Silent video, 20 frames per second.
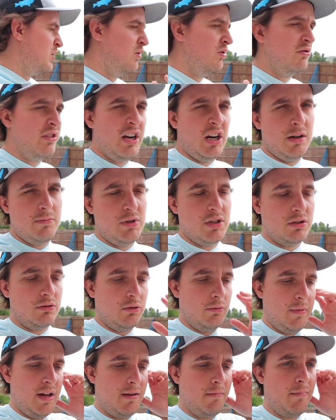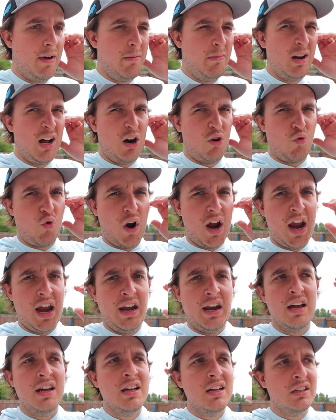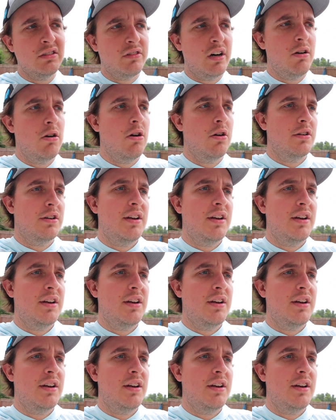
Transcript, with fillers: gonna let up just a little bit and maybe not rain later on